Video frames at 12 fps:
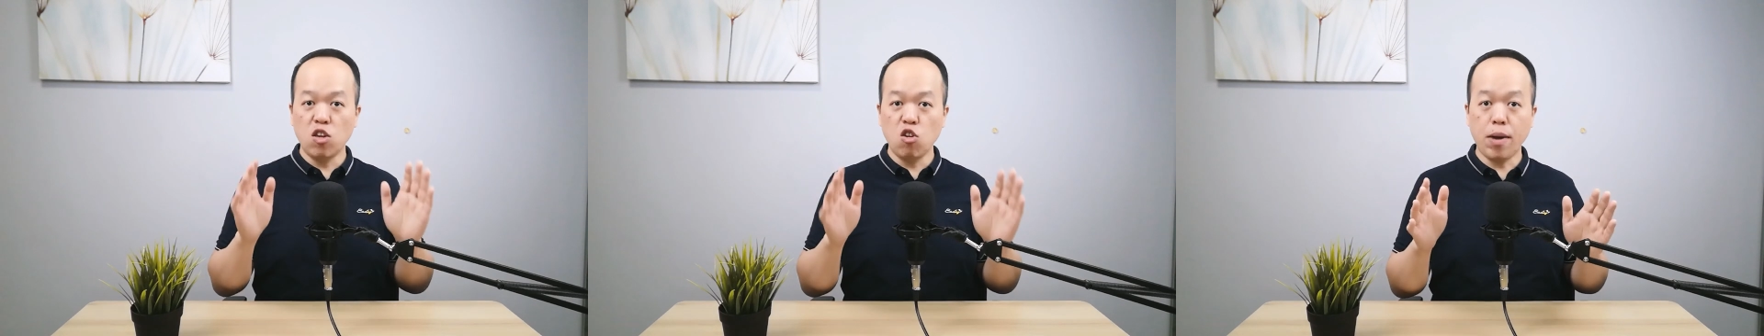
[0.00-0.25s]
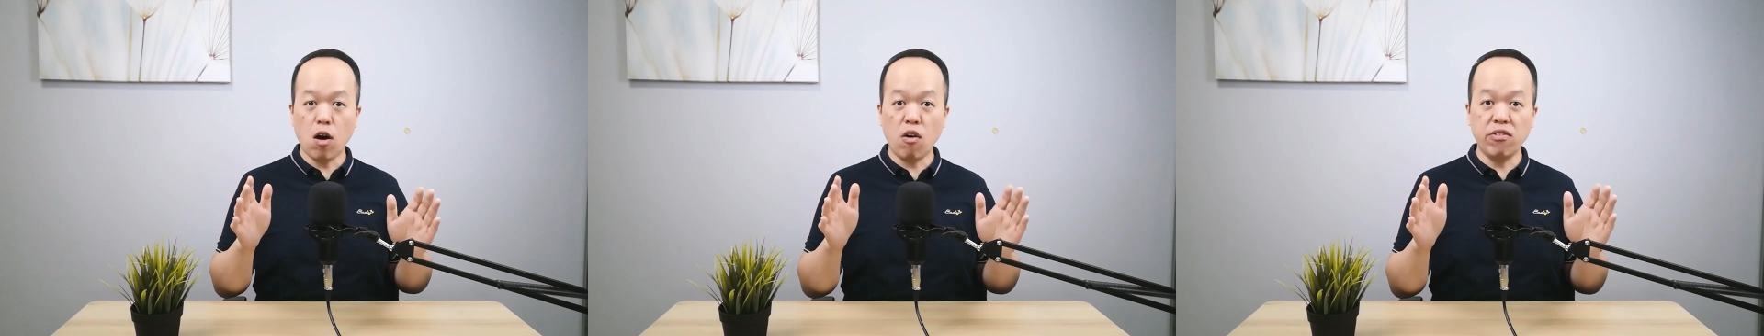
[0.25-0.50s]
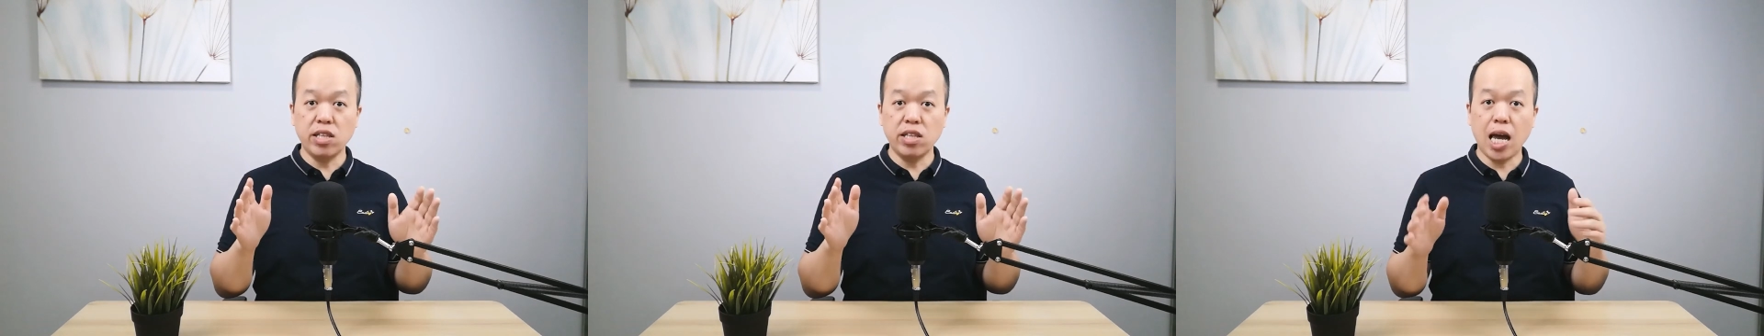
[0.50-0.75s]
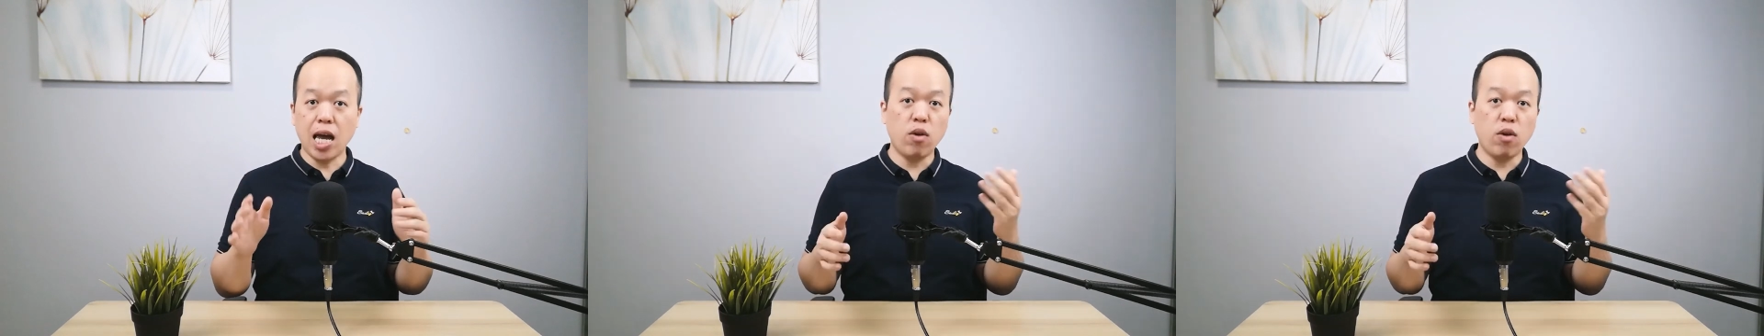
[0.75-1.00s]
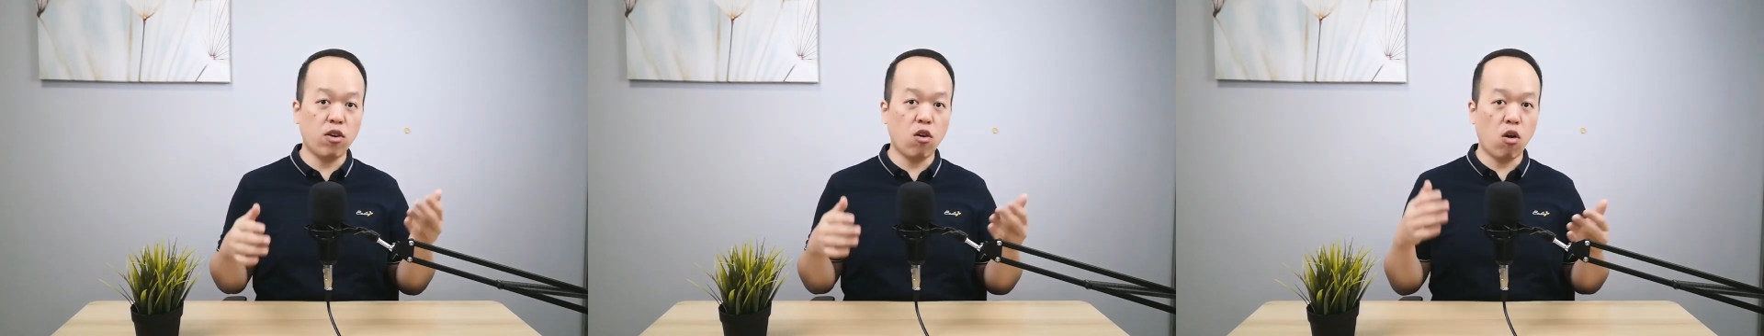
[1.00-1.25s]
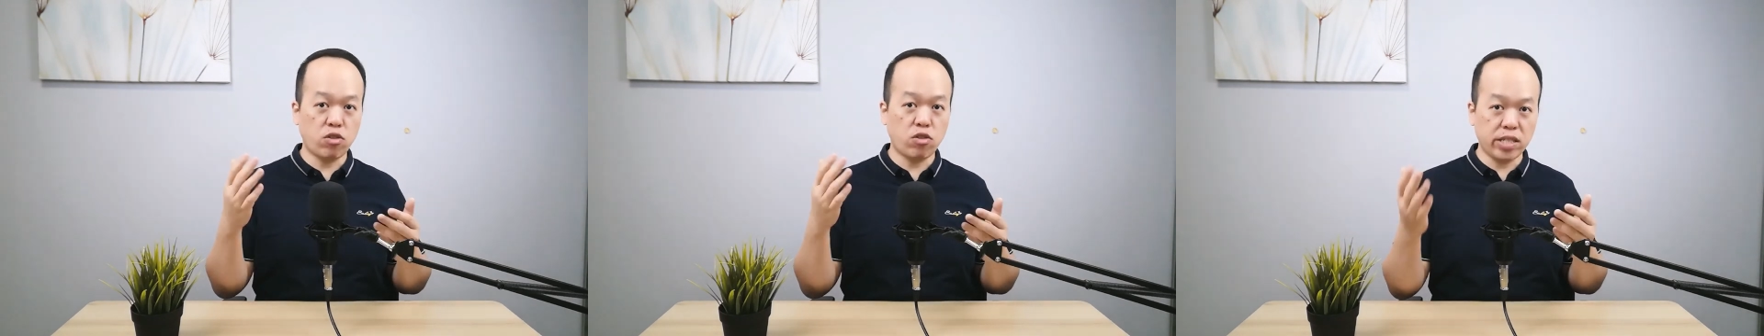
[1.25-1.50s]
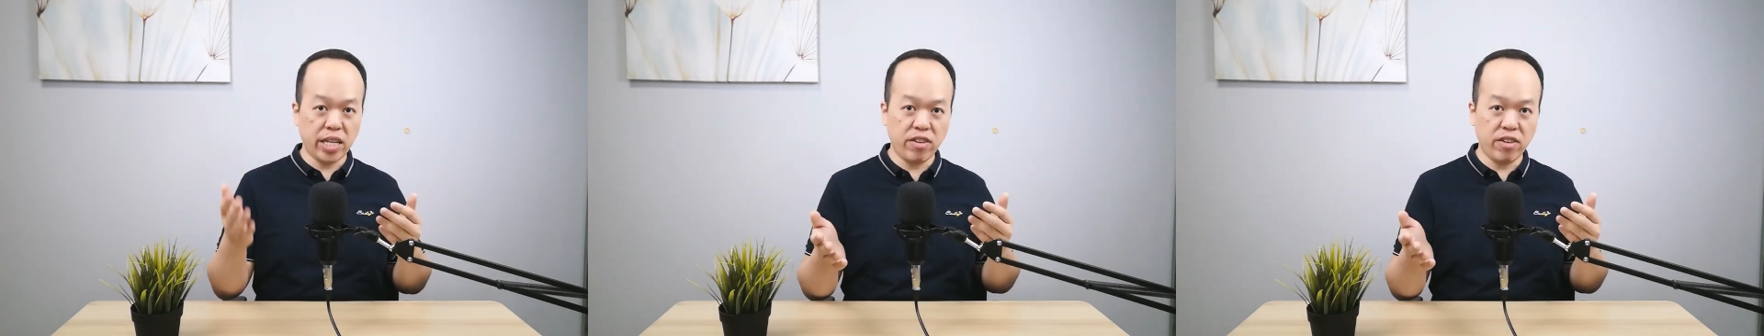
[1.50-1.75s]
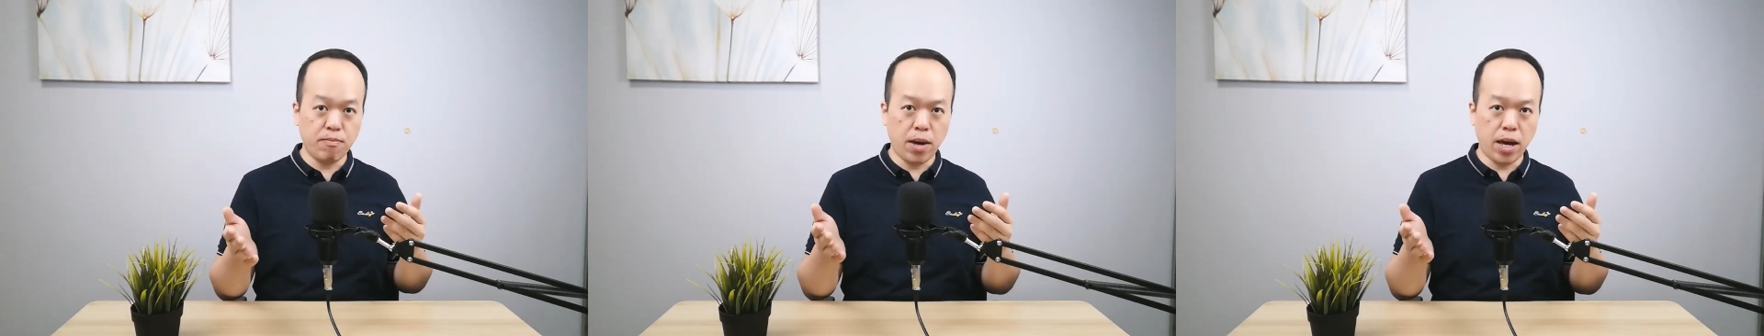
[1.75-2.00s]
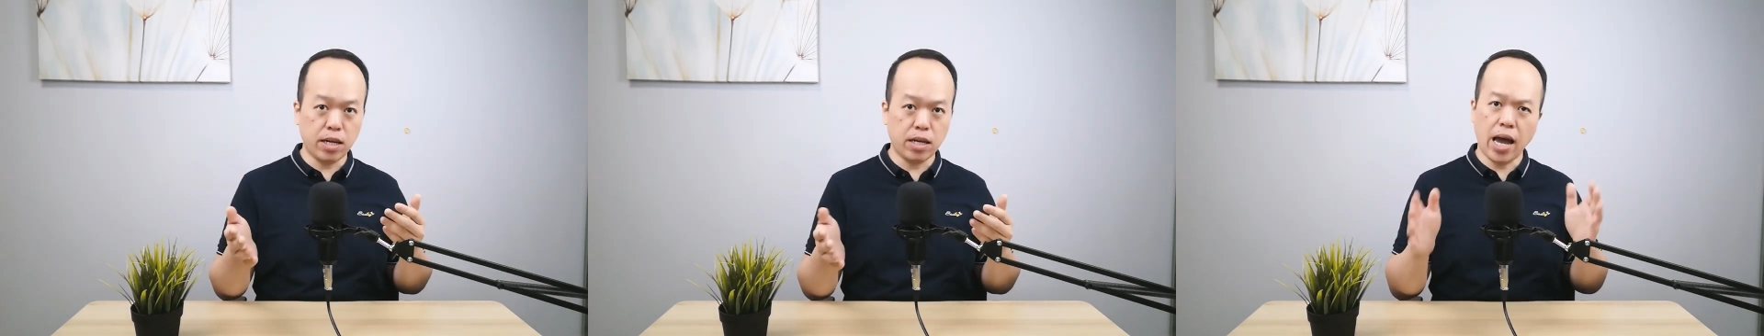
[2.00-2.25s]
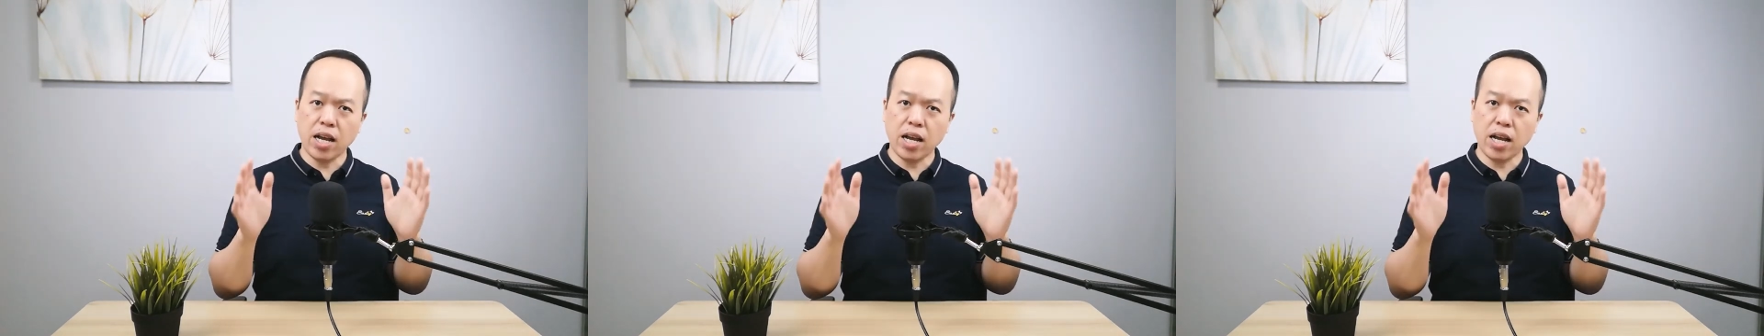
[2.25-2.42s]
you may offer them with constructive feedback